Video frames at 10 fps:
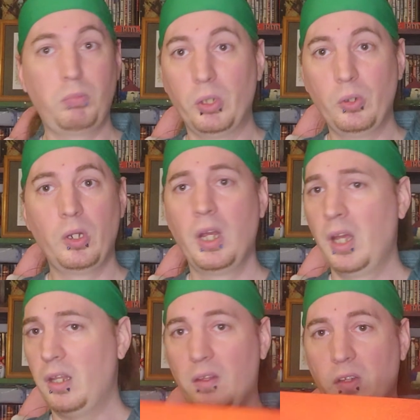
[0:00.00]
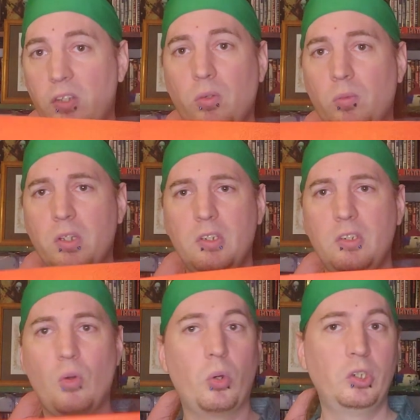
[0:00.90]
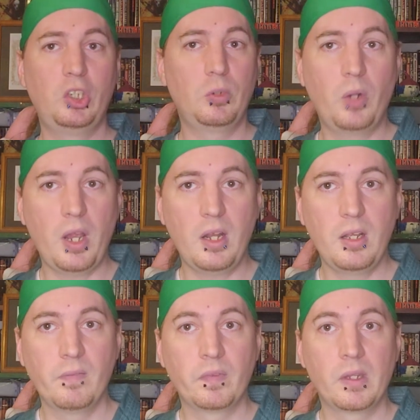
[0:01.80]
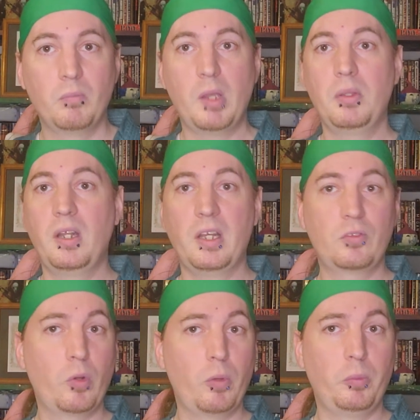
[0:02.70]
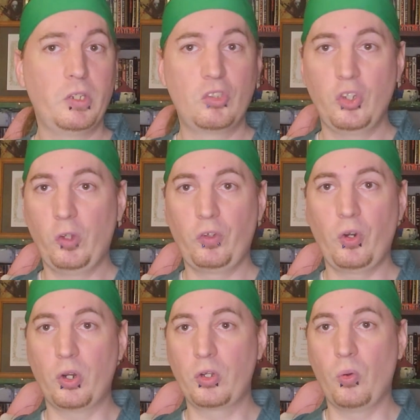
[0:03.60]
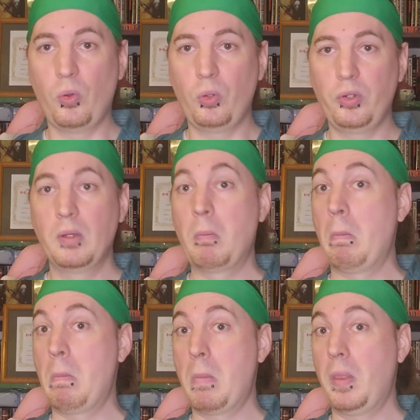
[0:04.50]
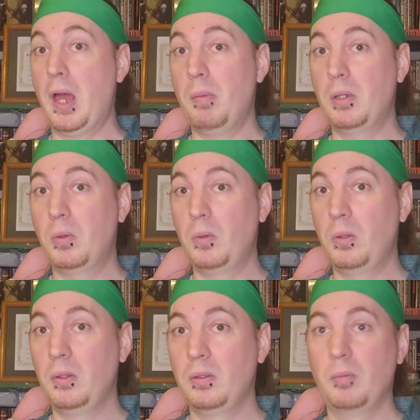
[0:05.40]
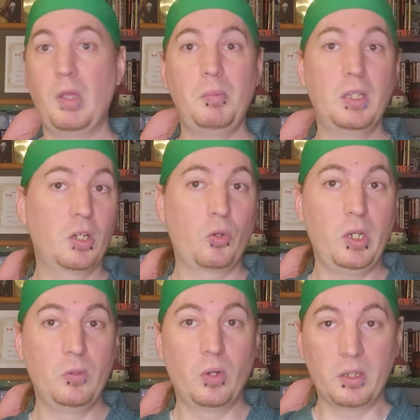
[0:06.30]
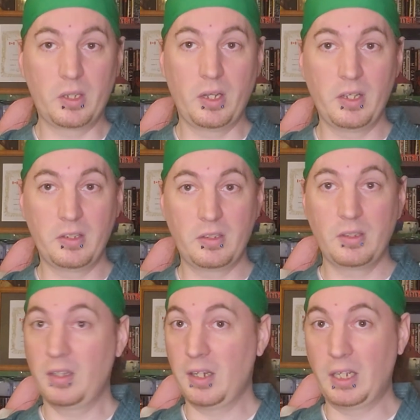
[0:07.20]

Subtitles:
was blue. This one was orangey red. Maybe the next one will be silver or gold? That'd be cool. Maybe a green one, because